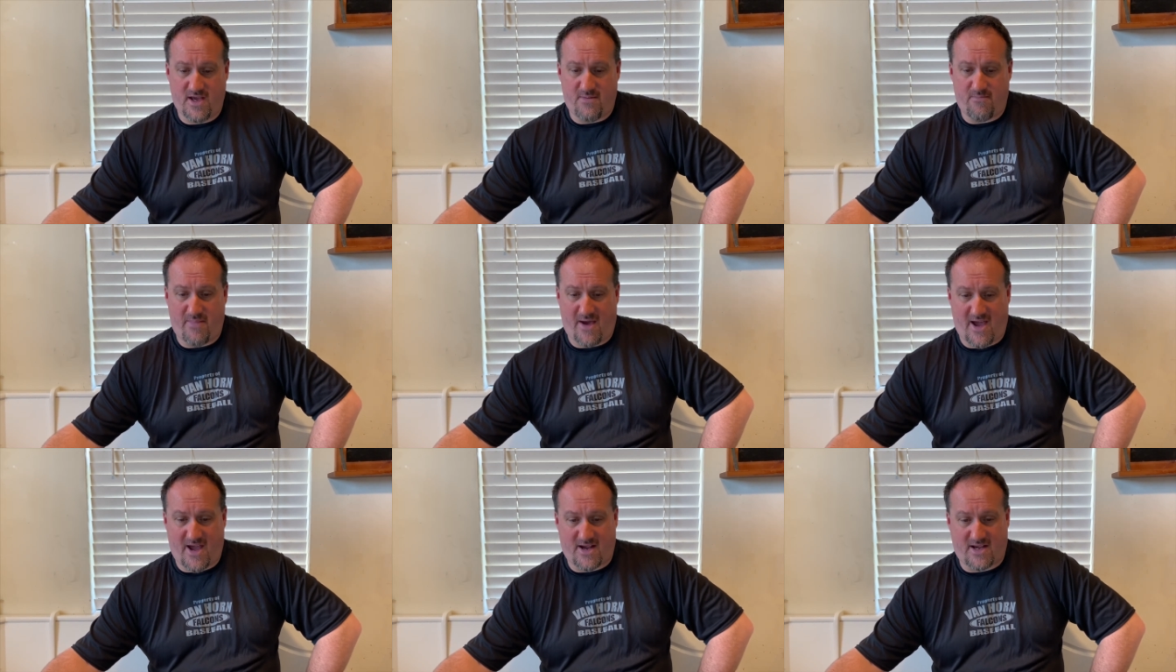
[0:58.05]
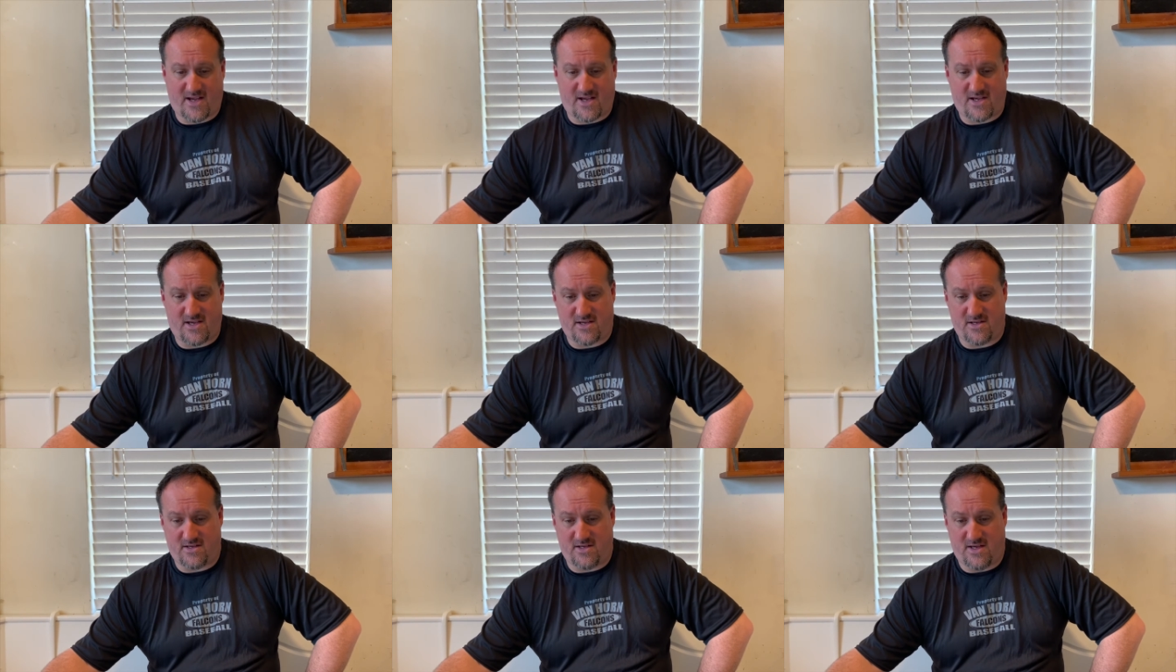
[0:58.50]

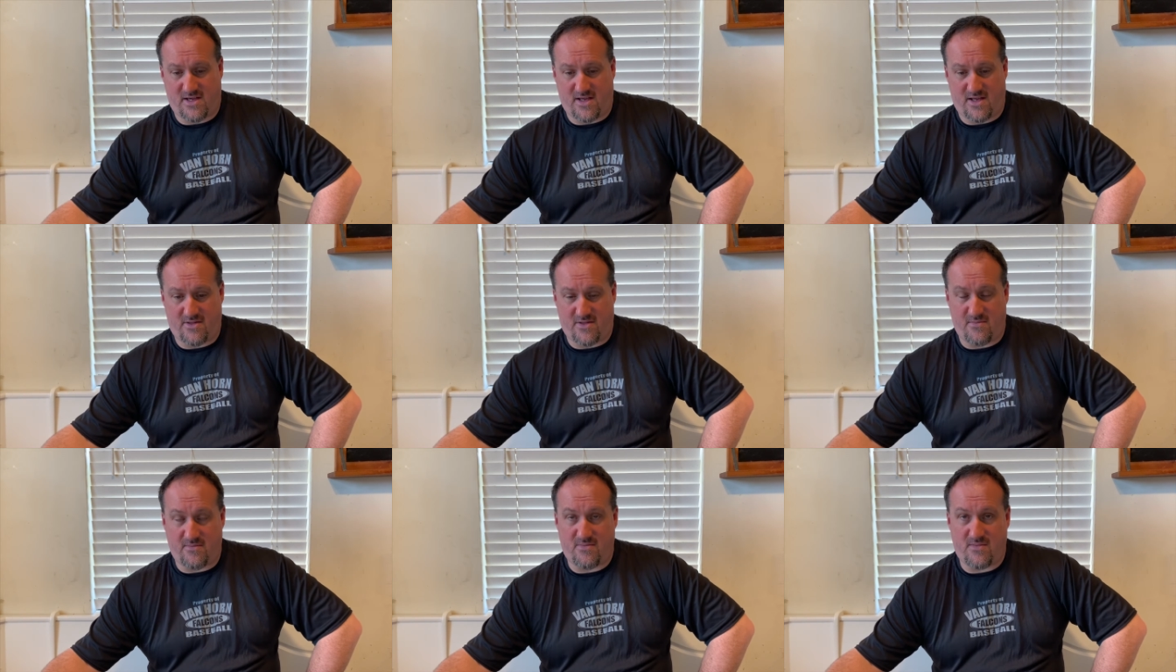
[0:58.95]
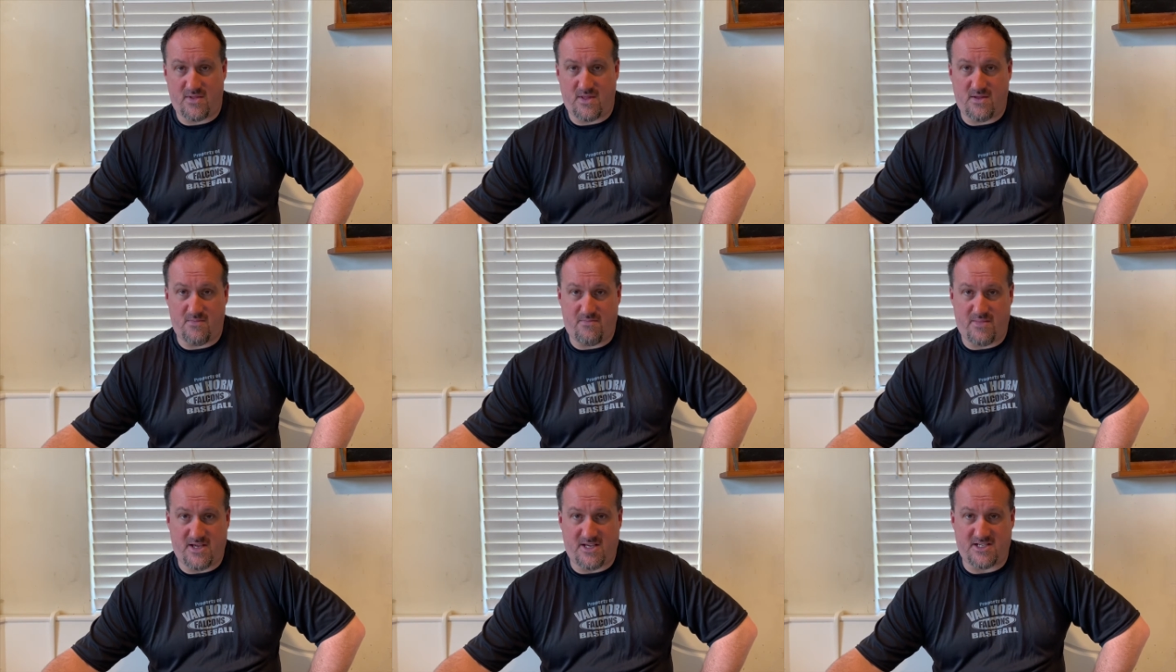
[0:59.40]
back in
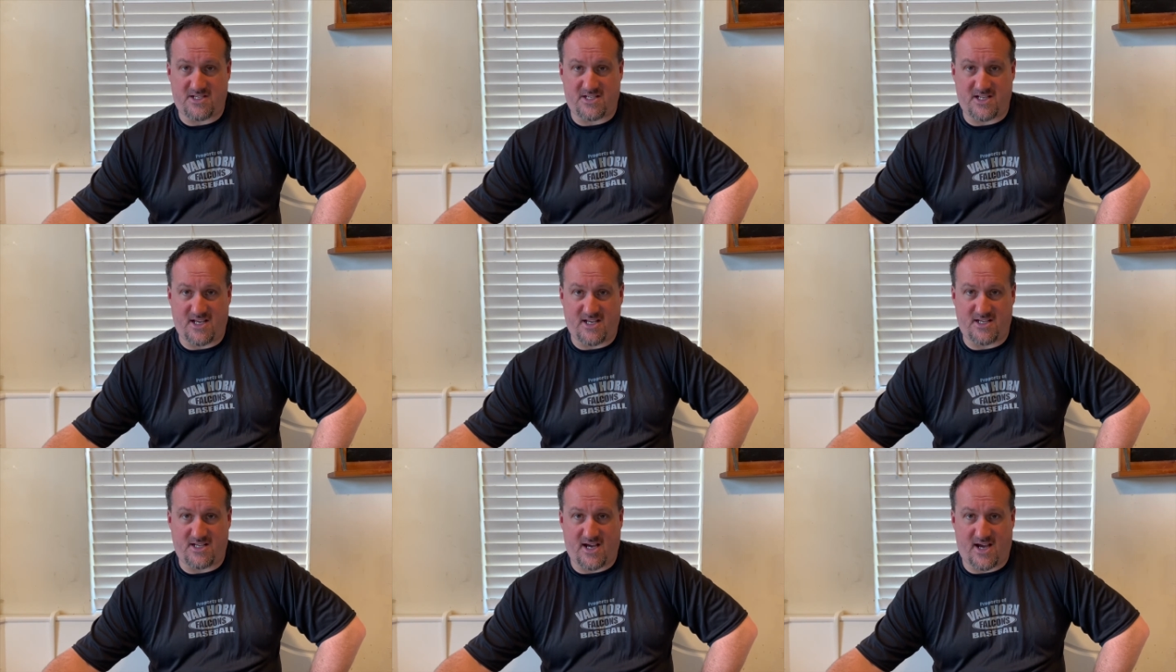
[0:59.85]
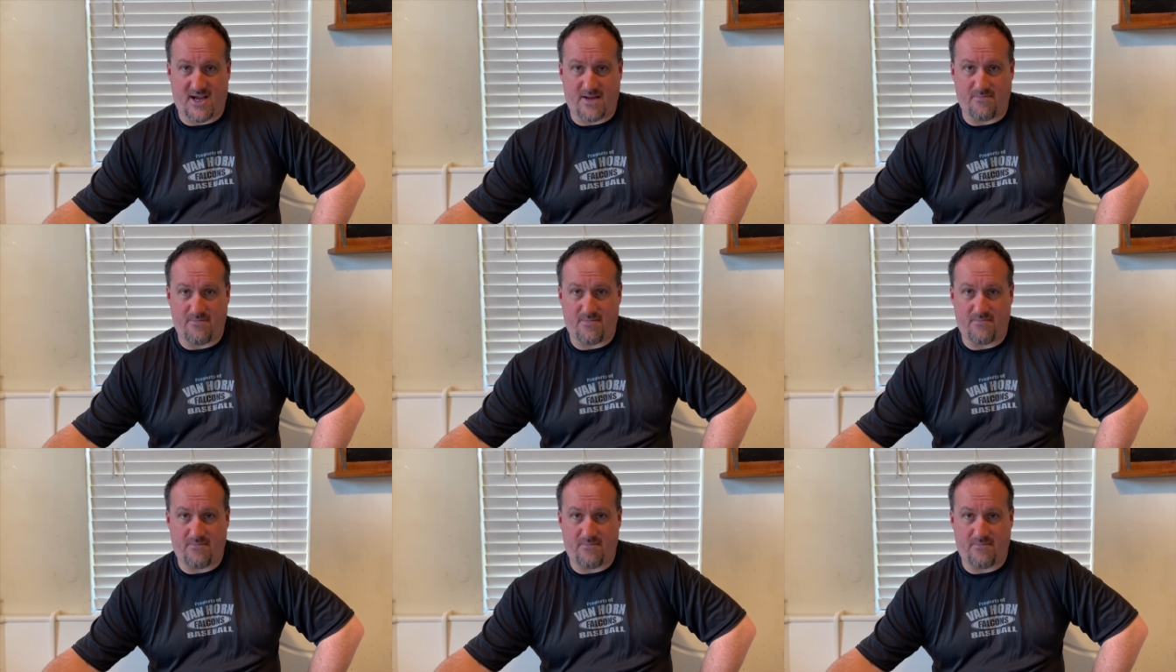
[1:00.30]
the BC time.